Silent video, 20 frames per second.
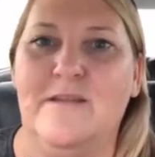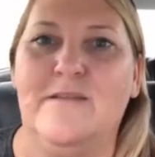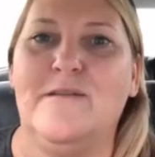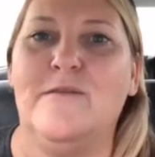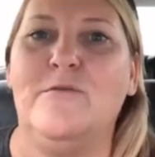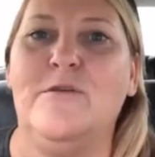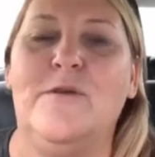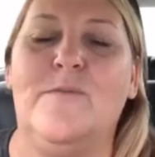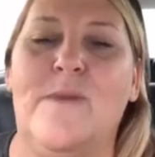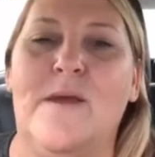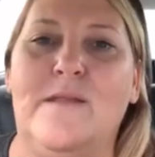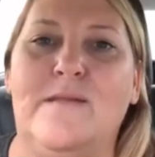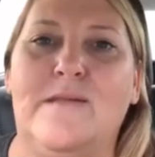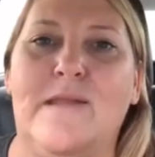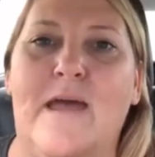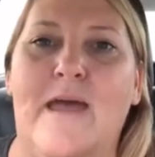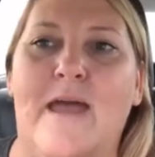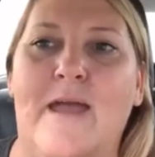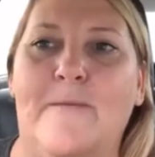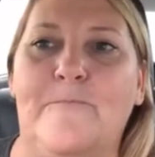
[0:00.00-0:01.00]
And so you may
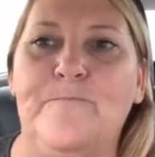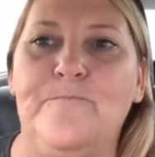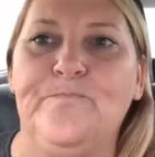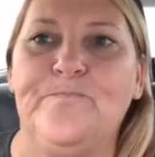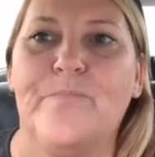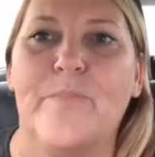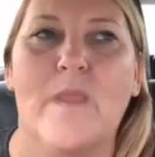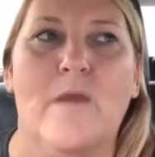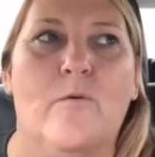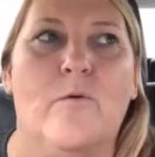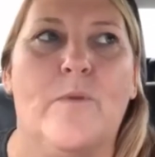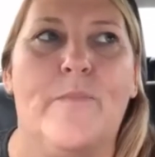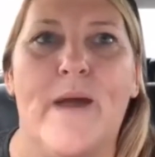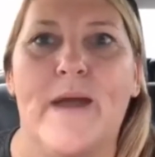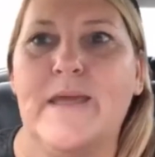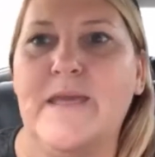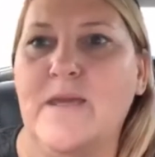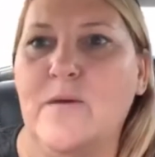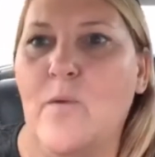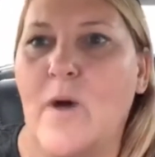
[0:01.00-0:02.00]
say, well,
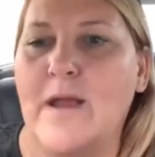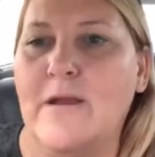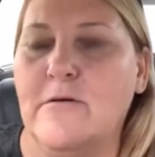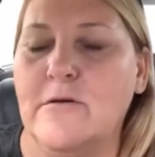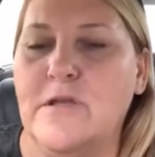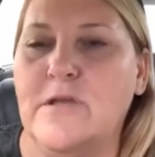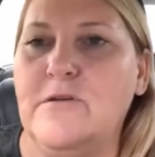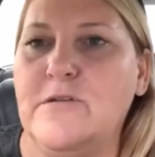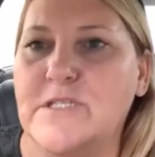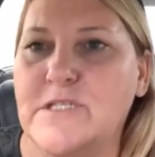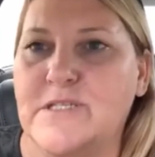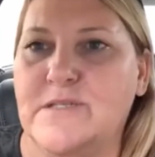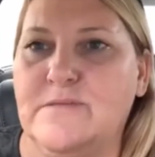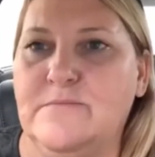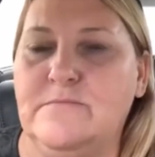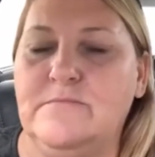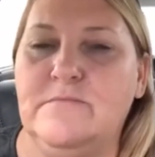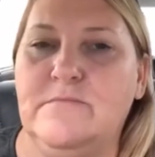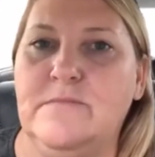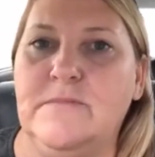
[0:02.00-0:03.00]
Becky, why don't you just,
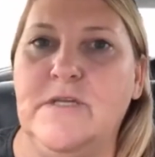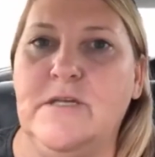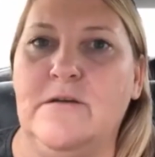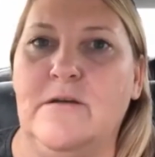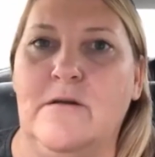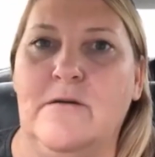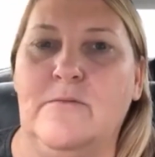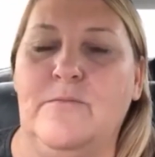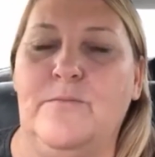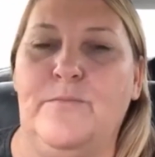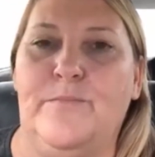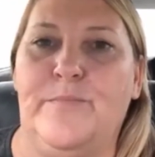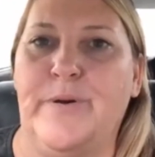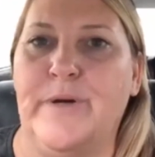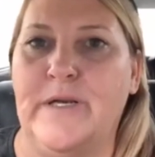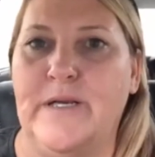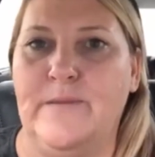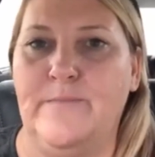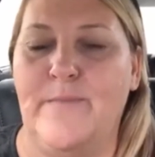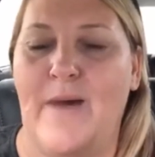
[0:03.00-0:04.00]
you know,
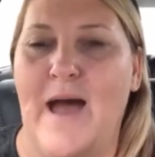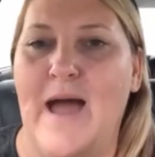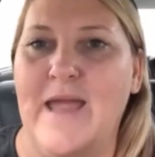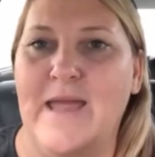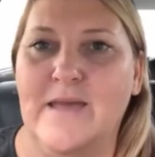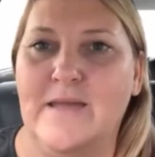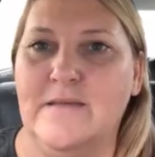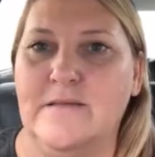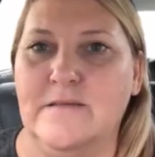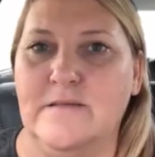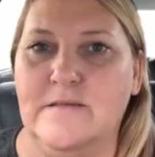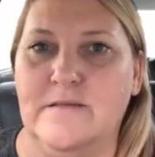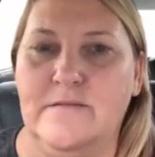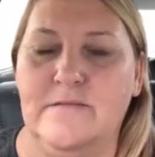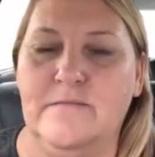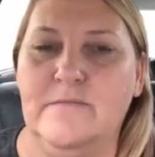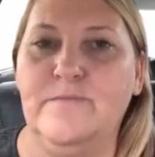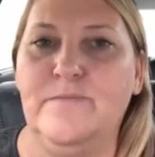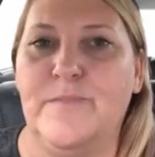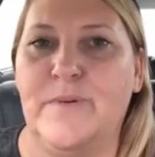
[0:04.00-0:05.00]
put it, buy it and
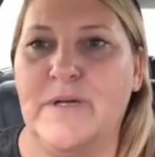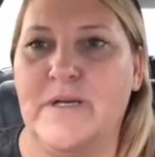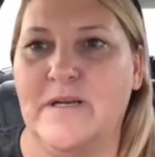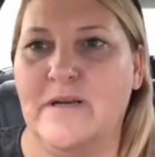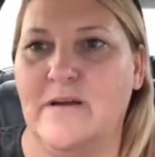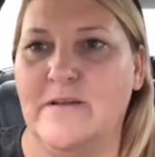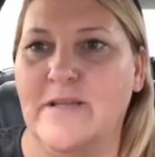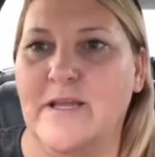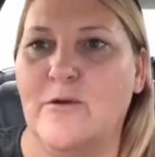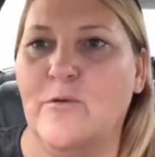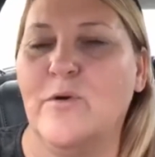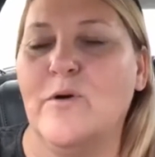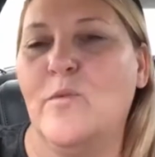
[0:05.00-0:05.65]
put it on there?